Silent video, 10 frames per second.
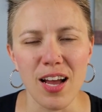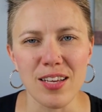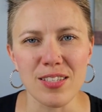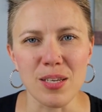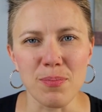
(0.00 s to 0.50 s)

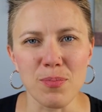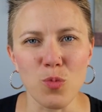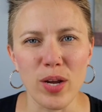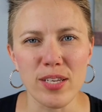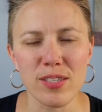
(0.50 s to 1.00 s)
some
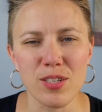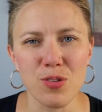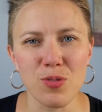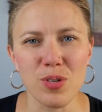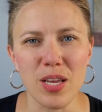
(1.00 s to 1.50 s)
ways
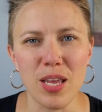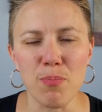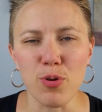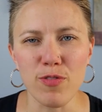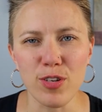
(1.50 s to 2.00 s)
to
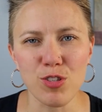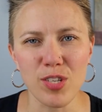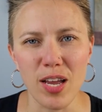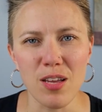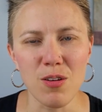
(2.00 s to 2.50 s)
improve your
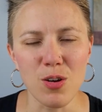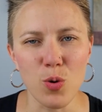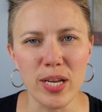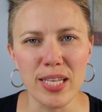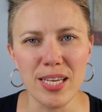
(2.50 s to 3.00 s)
style
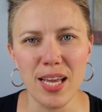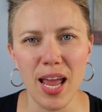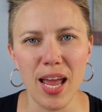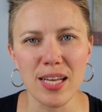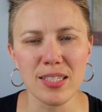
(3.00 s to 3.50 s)
quickly
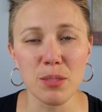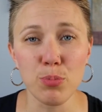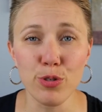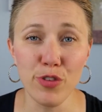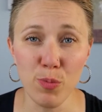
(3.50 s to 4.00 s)
and
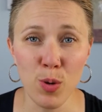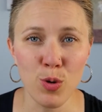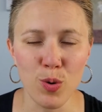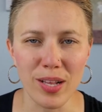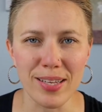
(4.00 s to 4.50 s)
improve your
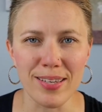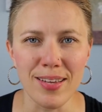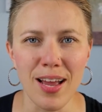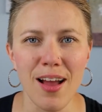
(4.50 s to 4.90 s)
mood quickly.